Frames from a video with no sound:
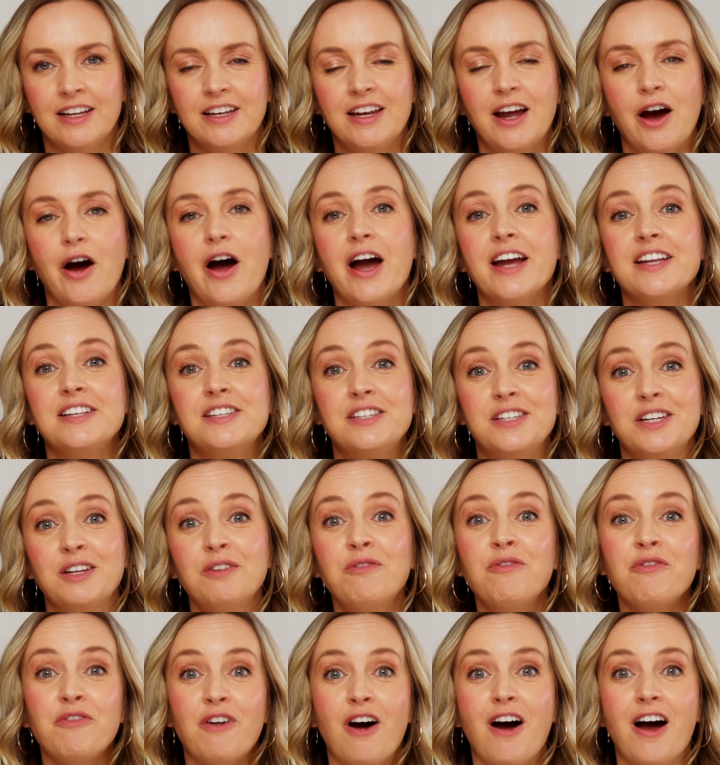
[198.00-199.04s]
Now, I did
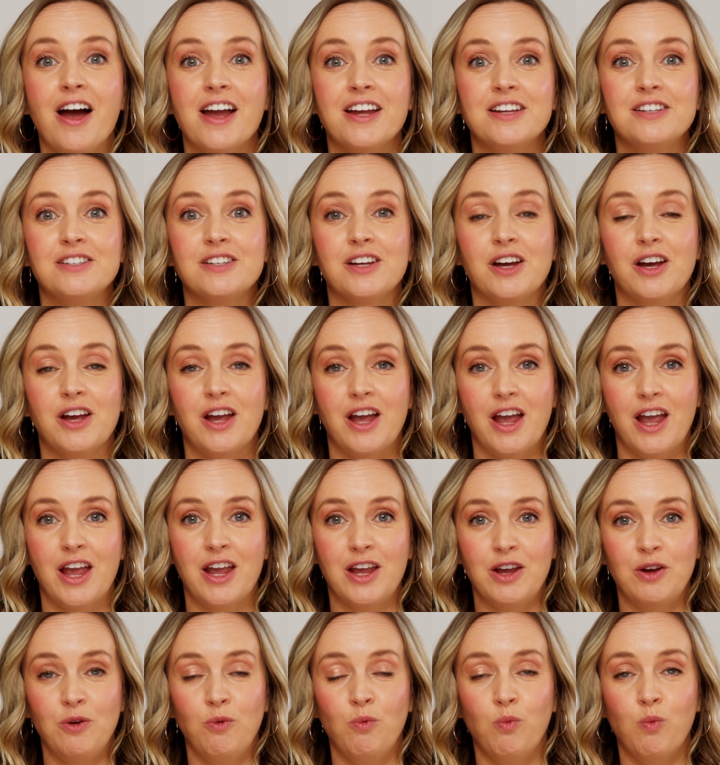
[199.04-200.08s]
find
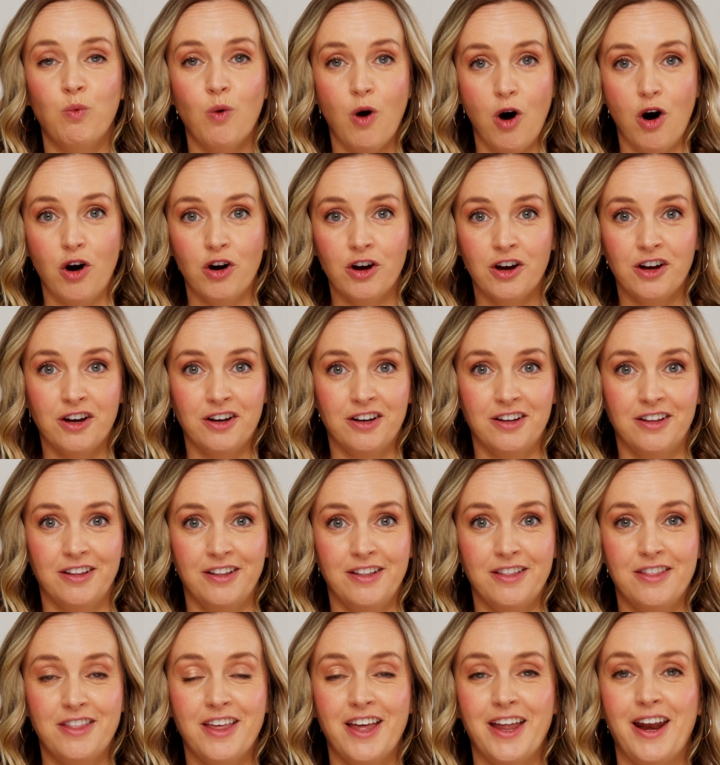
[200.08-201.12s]
a wok
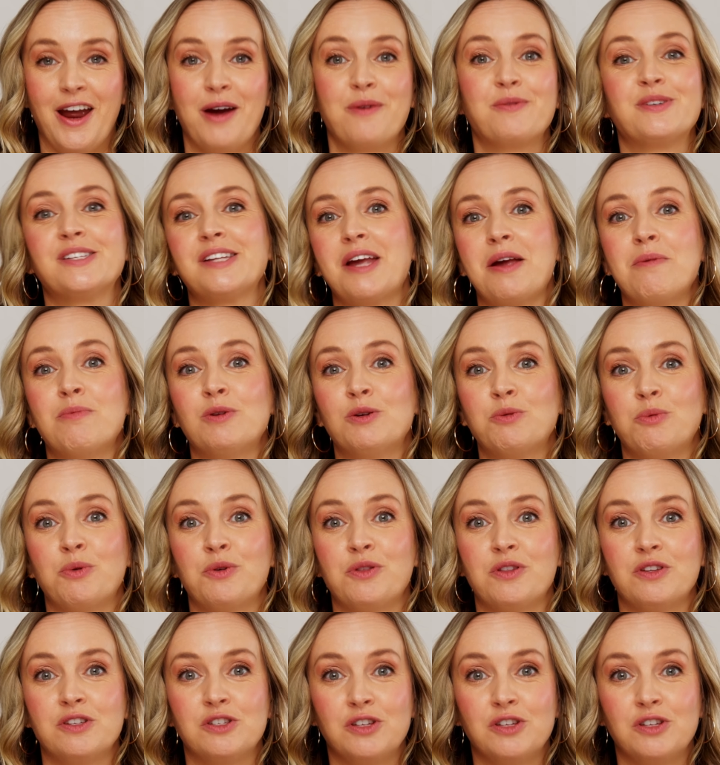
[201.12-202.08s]
that I was able to put the